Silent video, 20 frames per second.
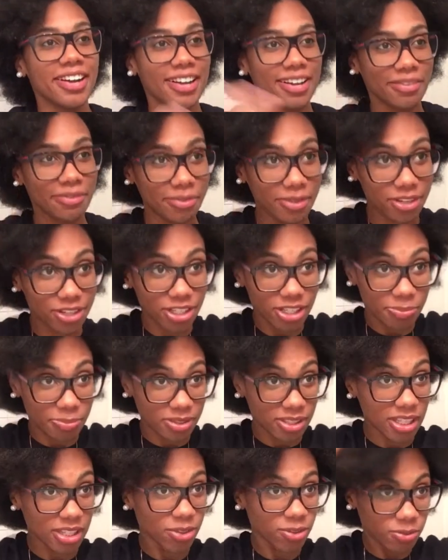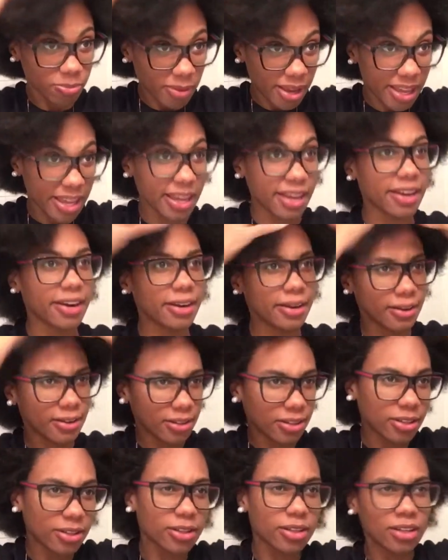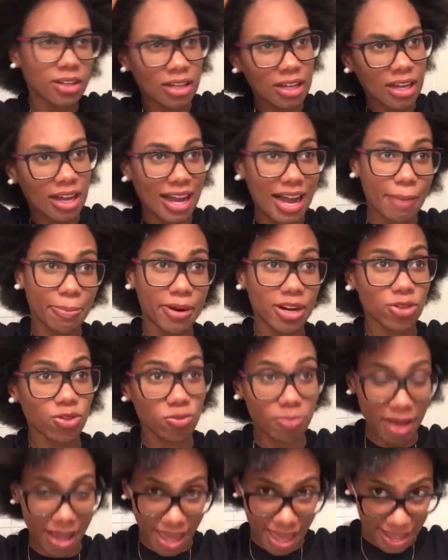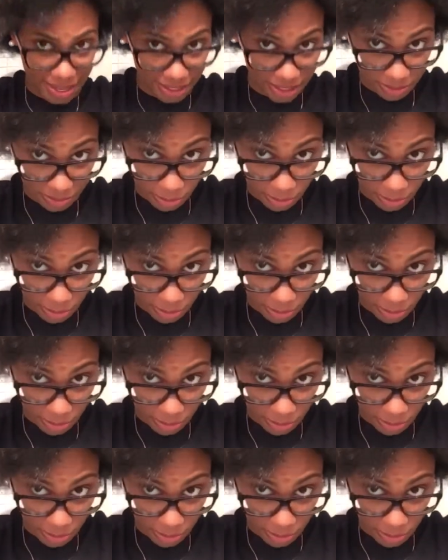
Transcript: I'm gonna just put that through my hair. I put it through my ends